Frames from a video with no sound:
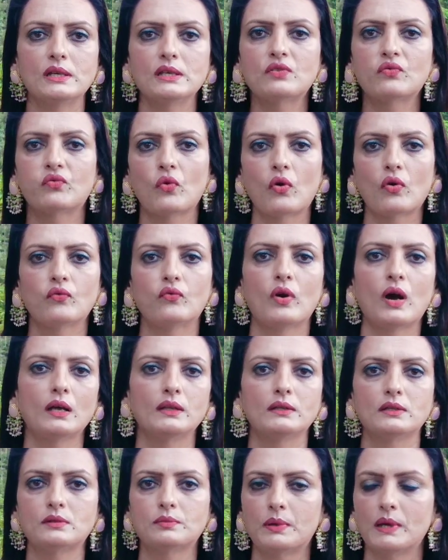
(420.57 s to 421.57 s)
his
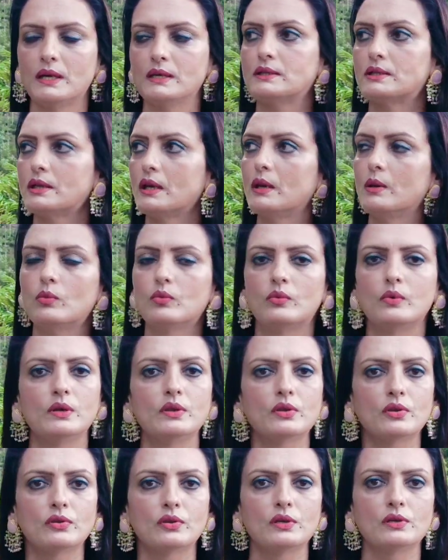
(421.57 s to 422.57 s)
forefathers blessed him
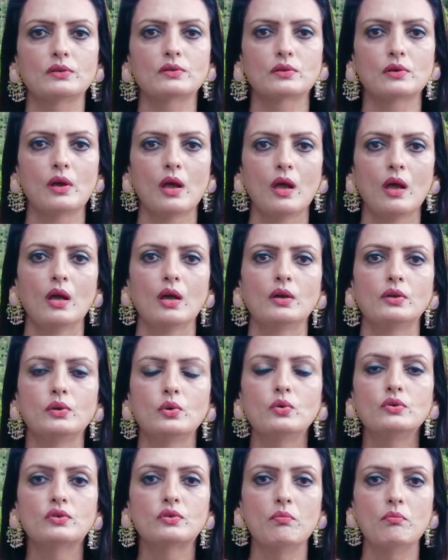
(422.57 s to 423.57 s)
with this
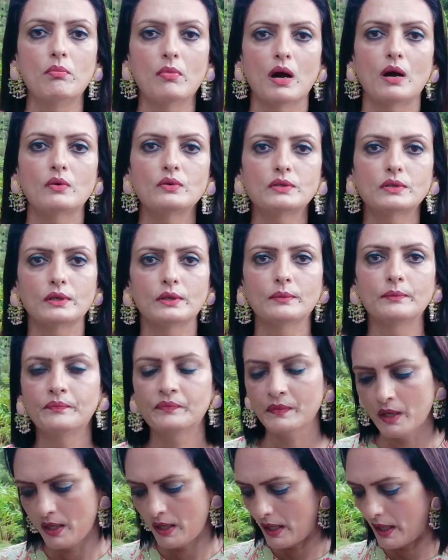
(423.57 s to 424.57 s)
huge mountain,
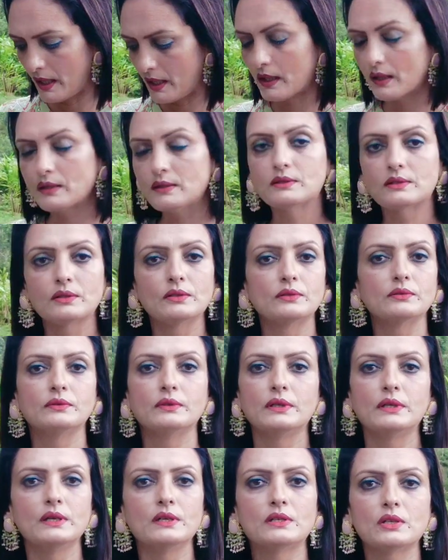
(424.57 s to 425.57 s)
and
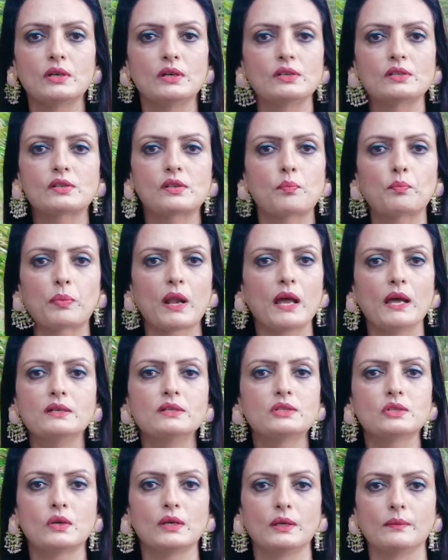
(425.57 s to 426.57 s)
it is
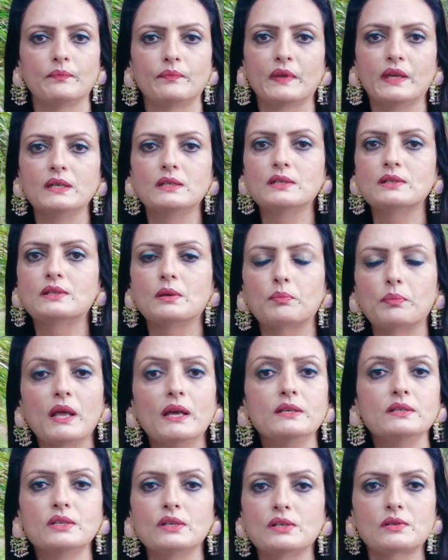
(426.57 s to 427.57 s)
plenty. It is the
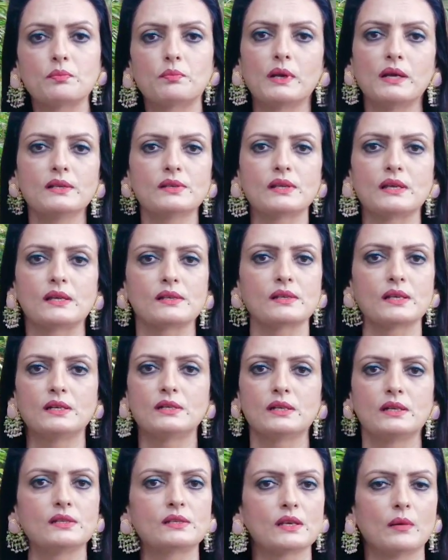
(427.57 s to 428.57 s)
plenteous blessings.
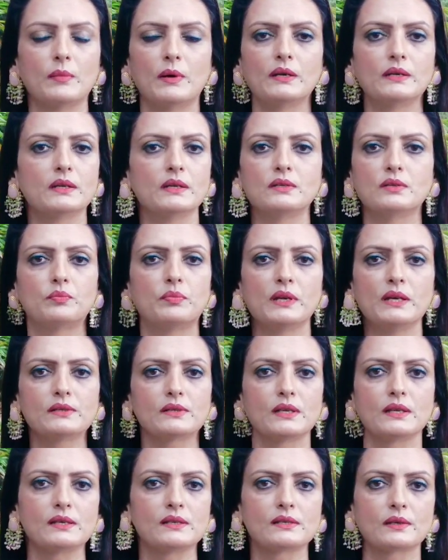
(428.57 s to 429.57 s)
It is abundant
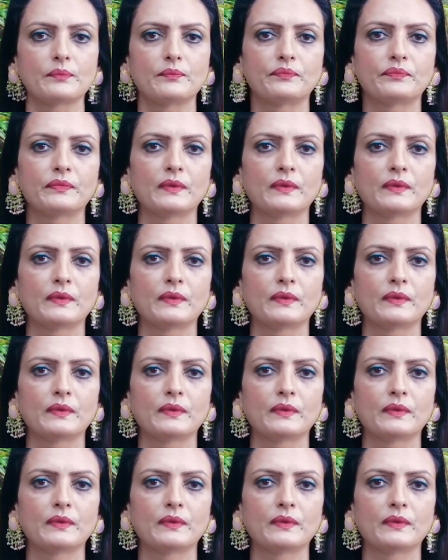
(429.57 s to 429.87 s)
blessings.